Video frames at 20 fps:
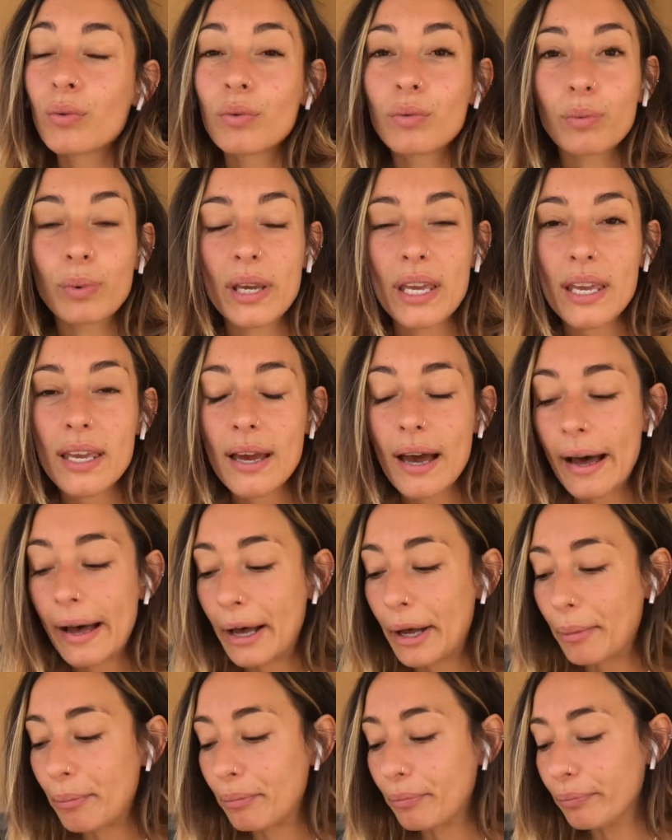We
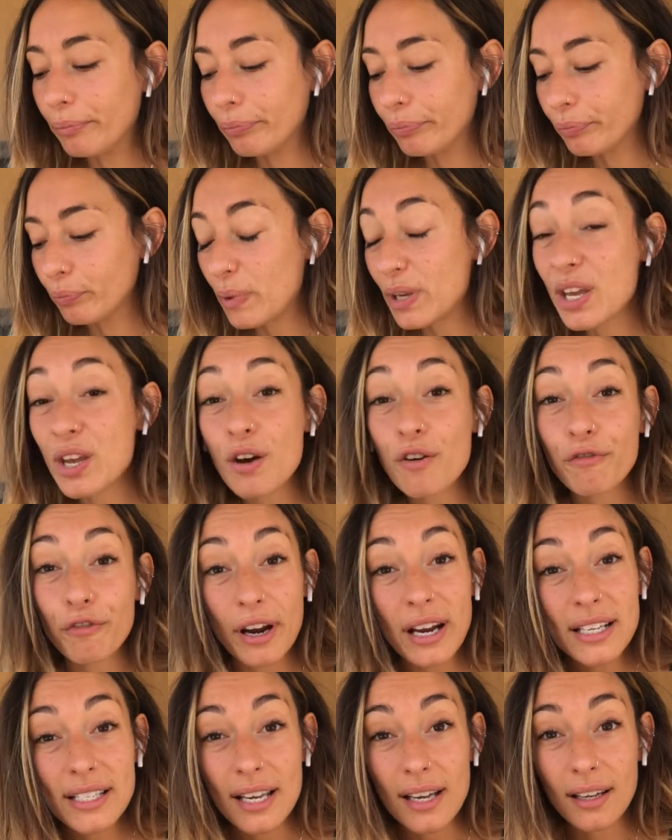can go
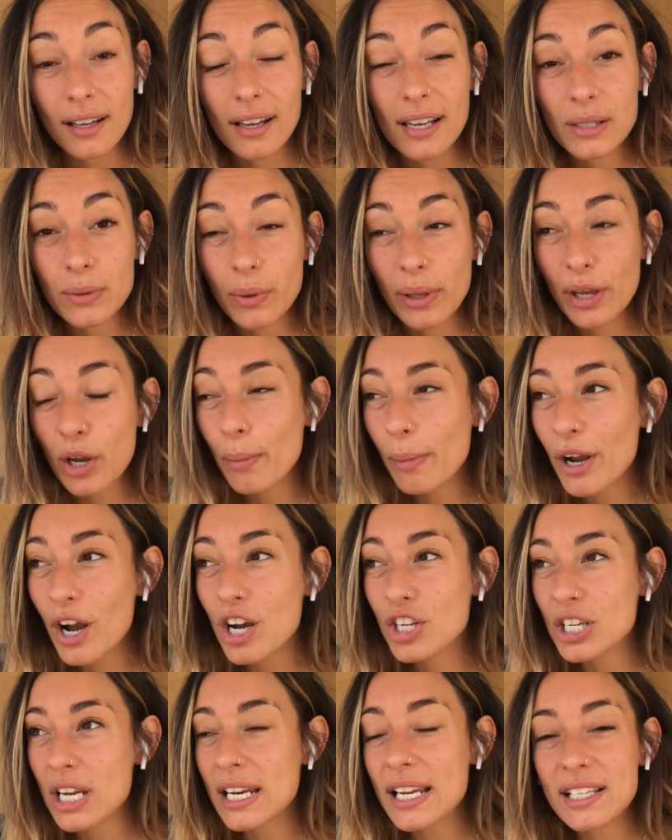frantic because we're like, oh my
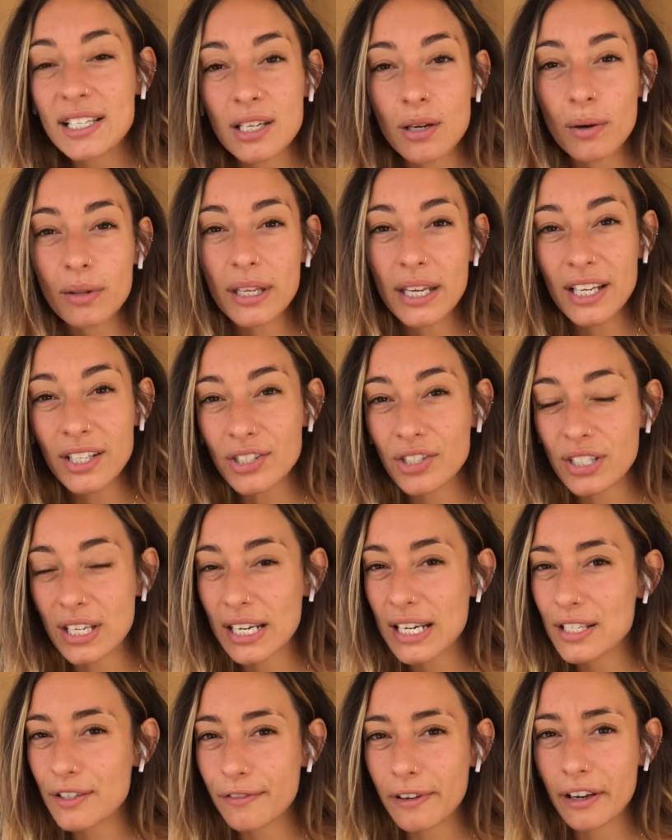gosh, I need to know the answers. I
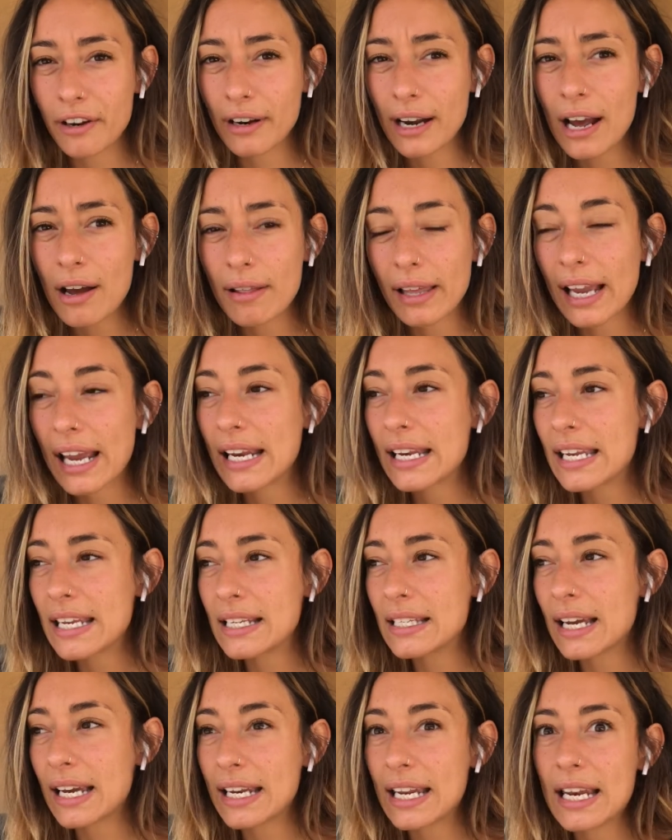need to figure it out. Like I need
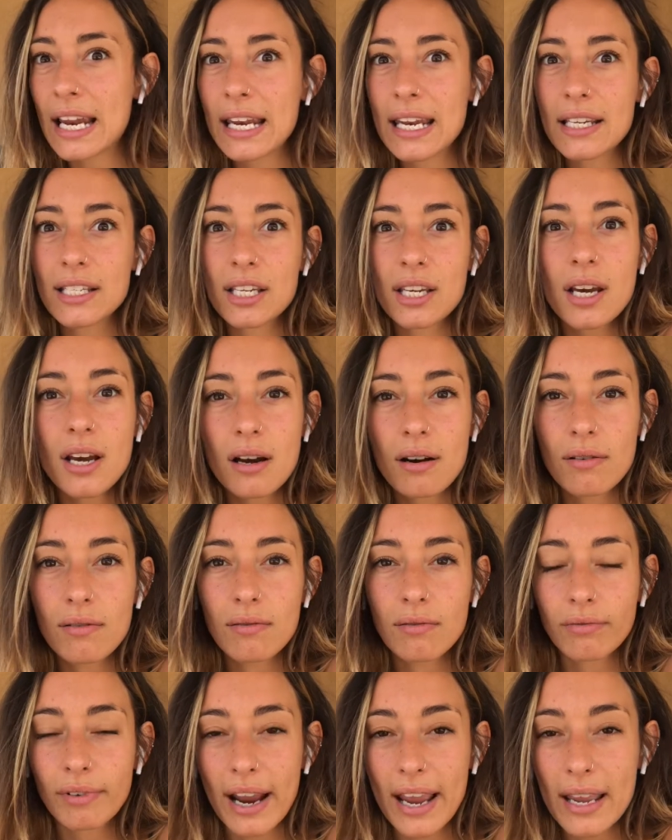to know,
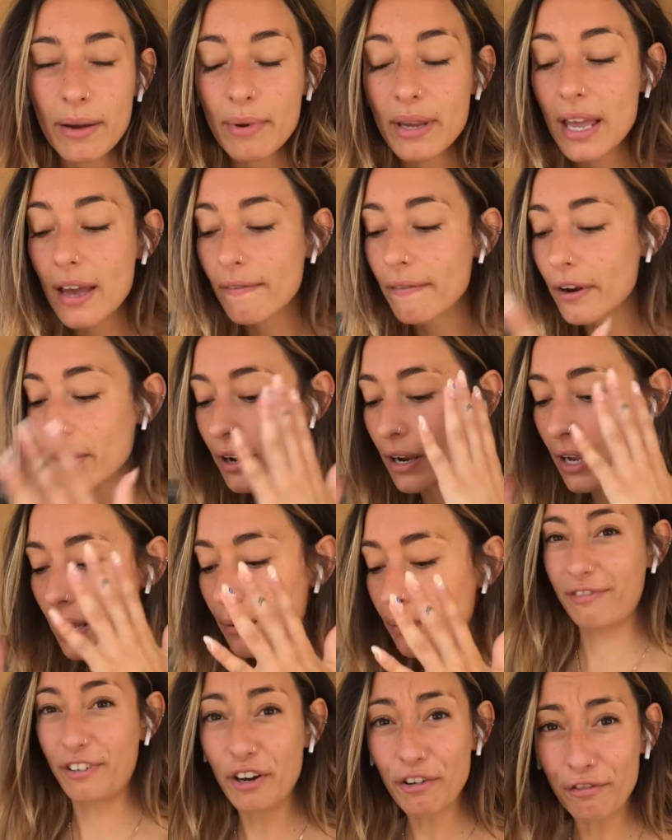right? We get very
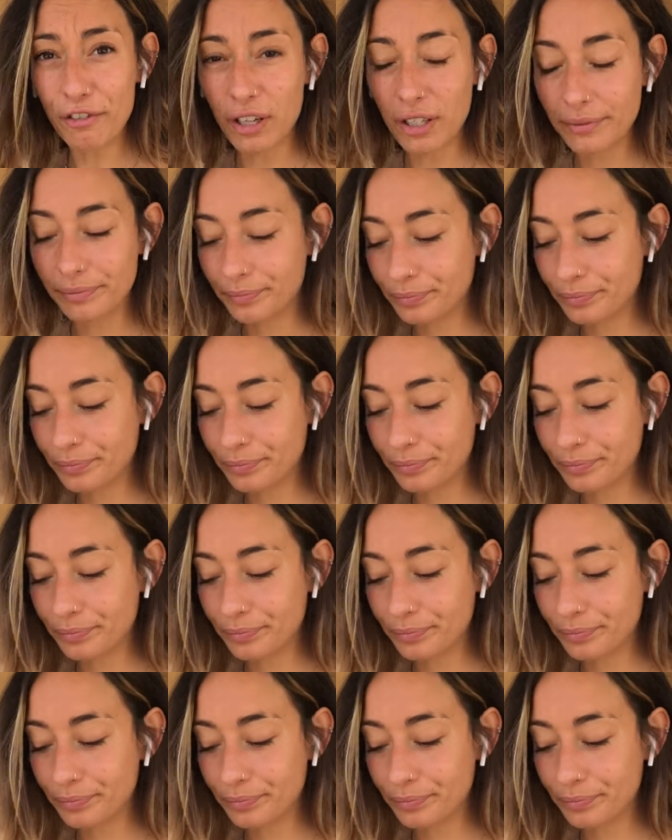fearful.